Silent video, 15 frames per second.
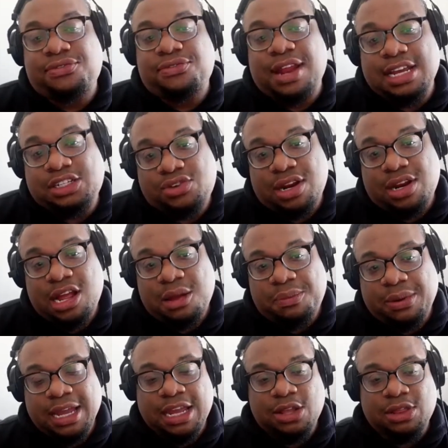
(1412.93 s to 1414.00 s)
Like straight up,
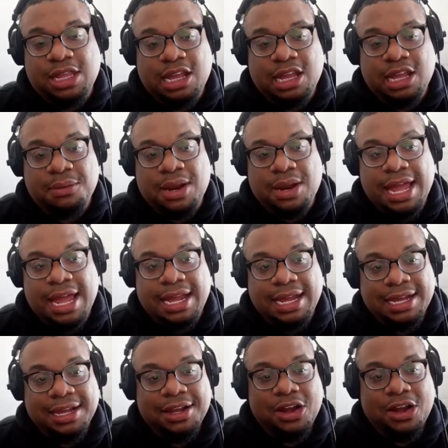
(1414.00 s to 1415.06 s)
like you think about like
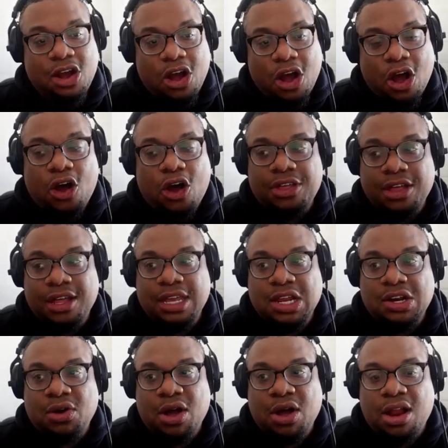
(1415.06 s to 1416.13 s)
all the, you
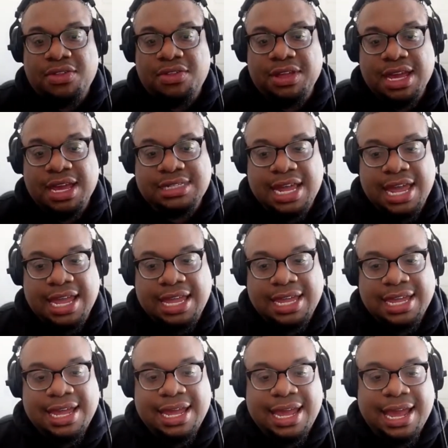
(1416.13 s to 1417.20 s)
know, all of the guests, like,
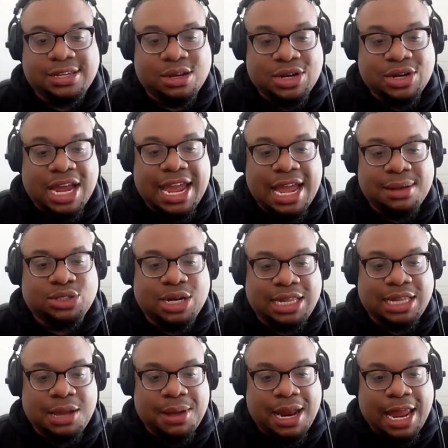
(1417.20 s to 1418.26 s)
as long, I am trying to
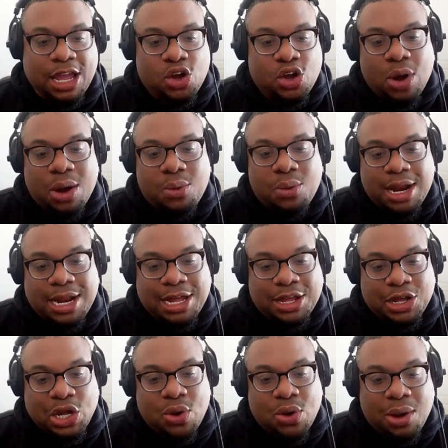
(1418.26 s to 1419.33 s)
think about like who I want to,
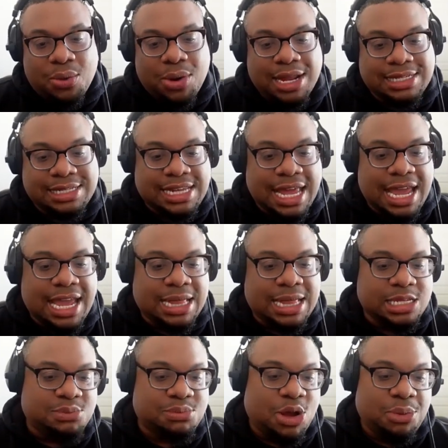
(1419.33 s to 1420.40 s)
who I want to say in
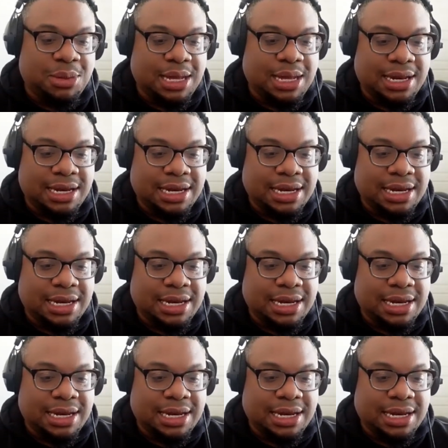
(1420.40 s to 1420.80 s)
this moment.